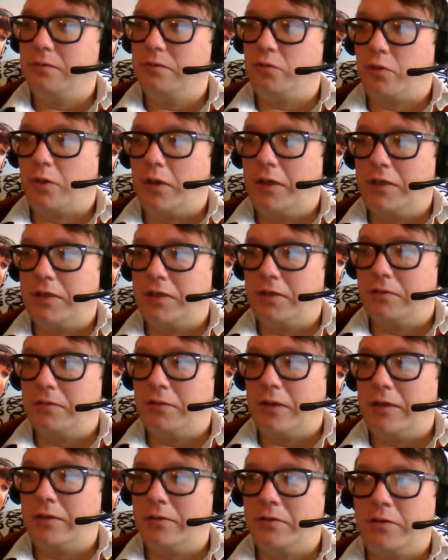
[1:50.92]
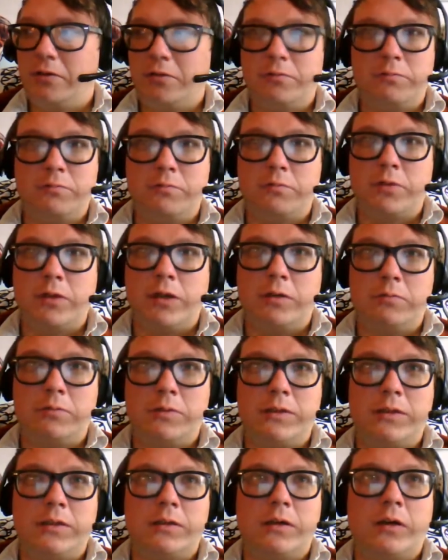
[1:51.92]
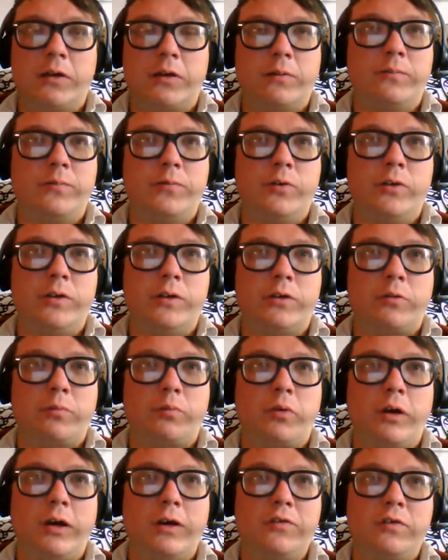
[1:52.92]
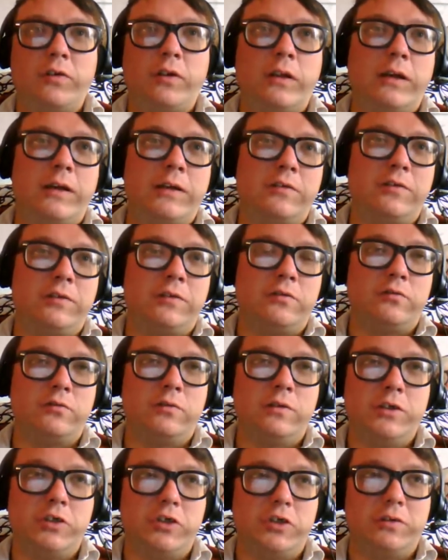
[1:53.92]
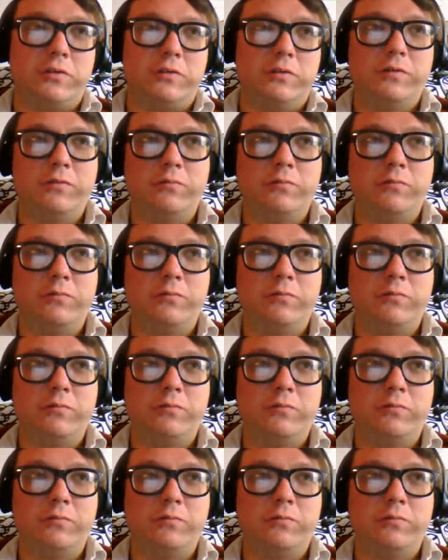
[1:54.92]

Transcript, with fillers: trying to, I don't know, we're not really a, uh, converting or proselytizing tradition,